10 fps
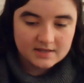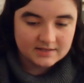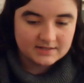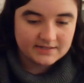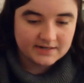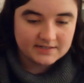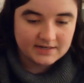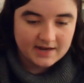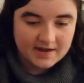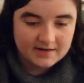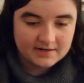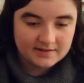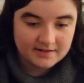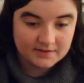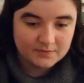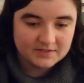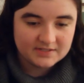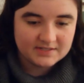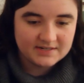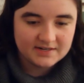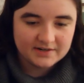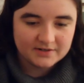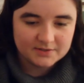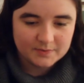the sexy kind, like the ones city girls